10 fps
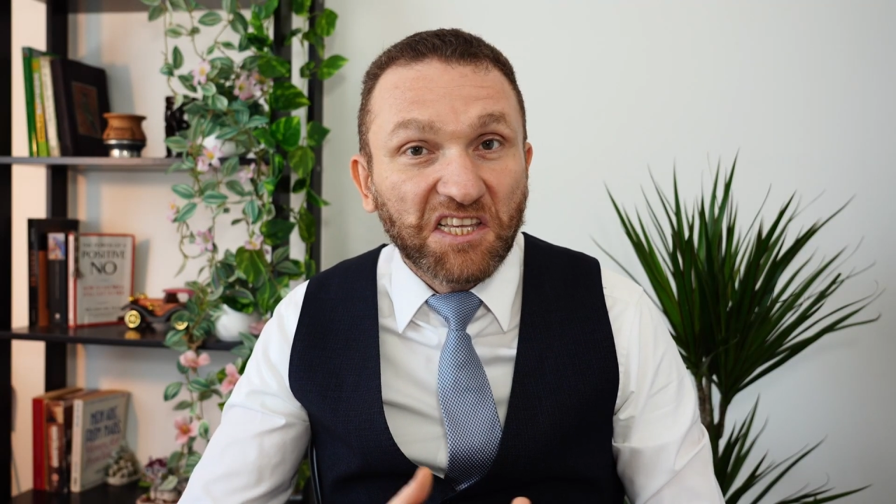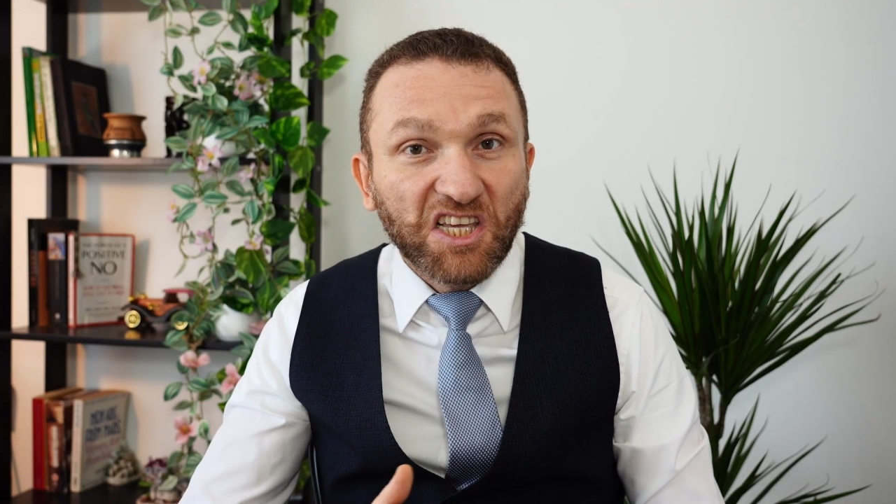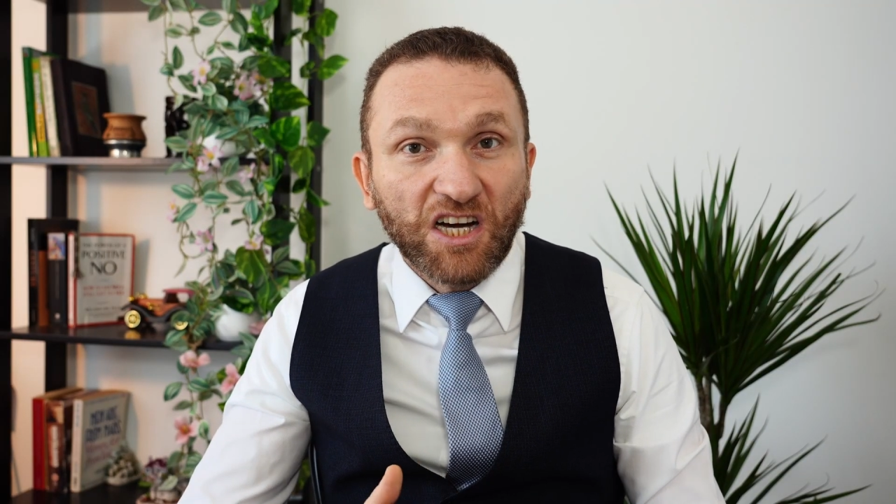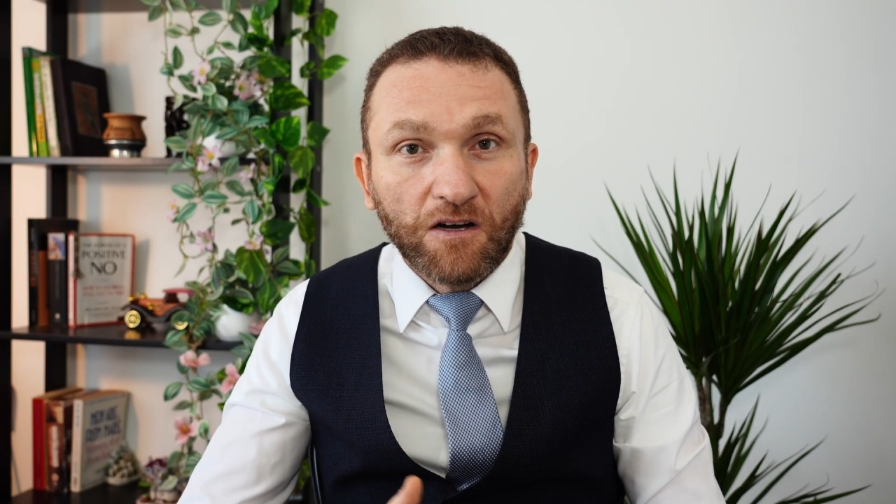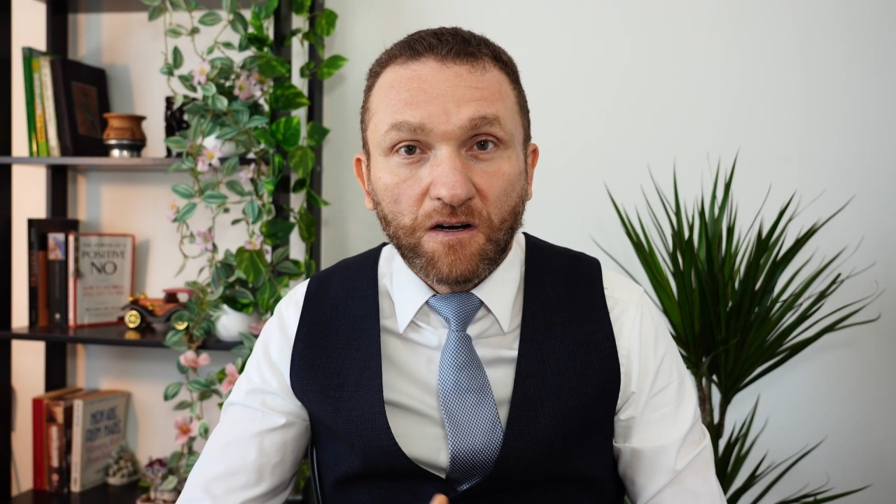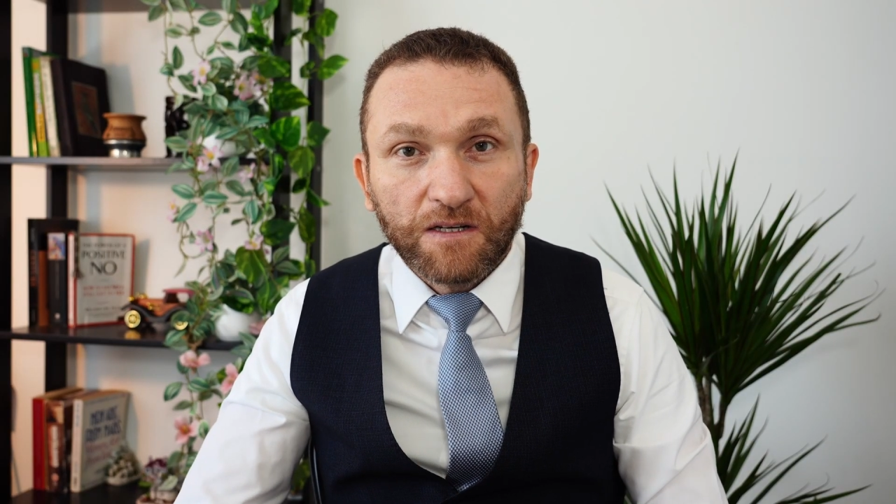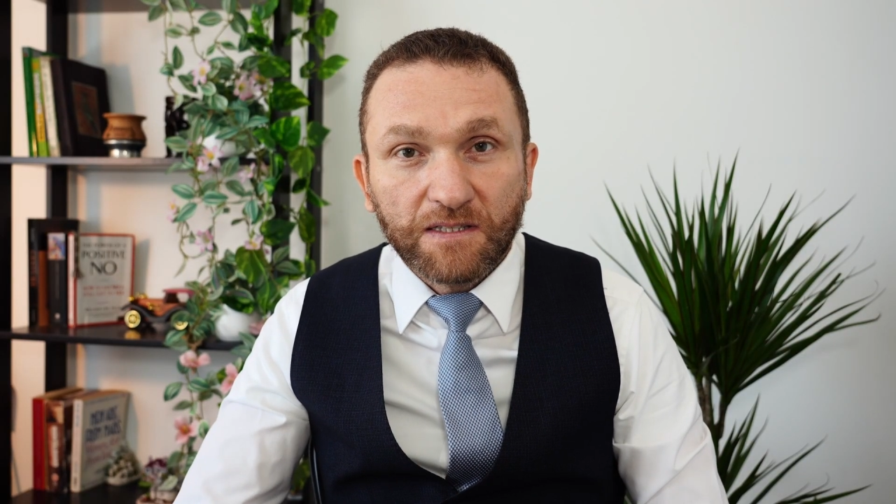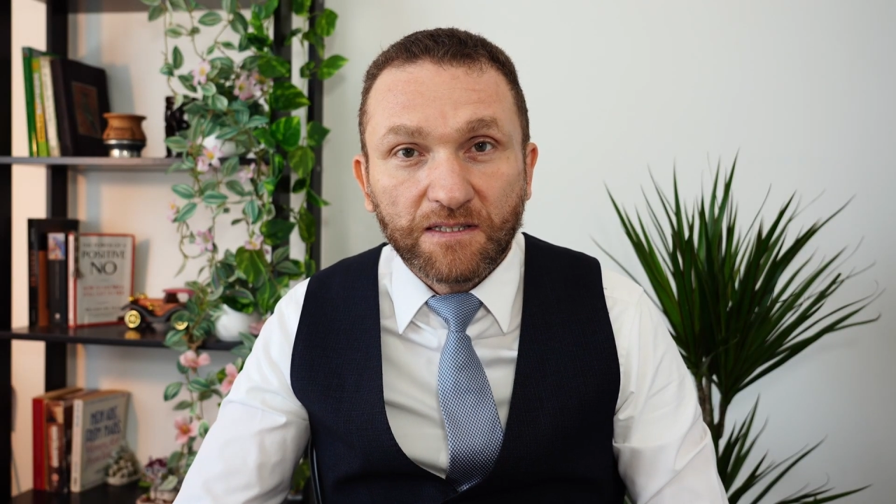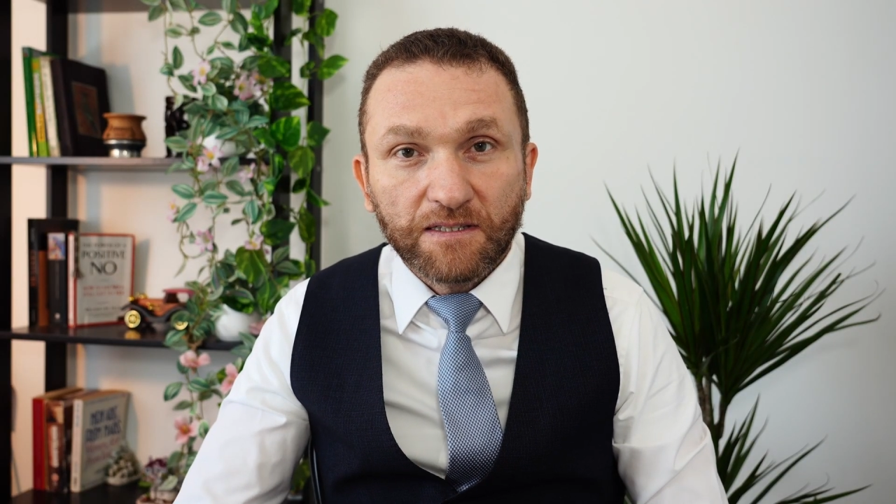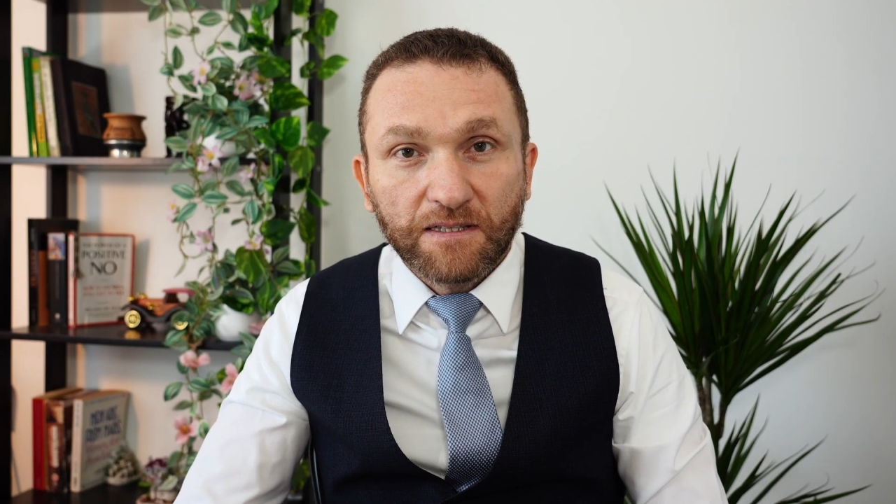
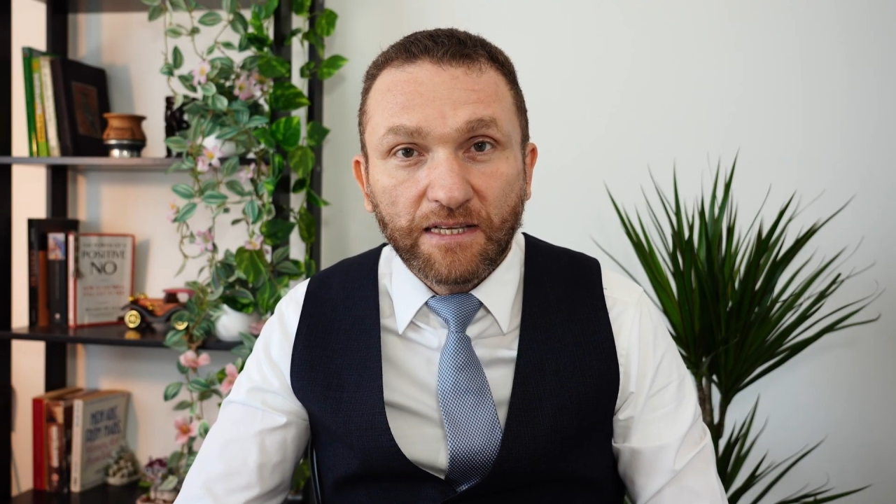Cars,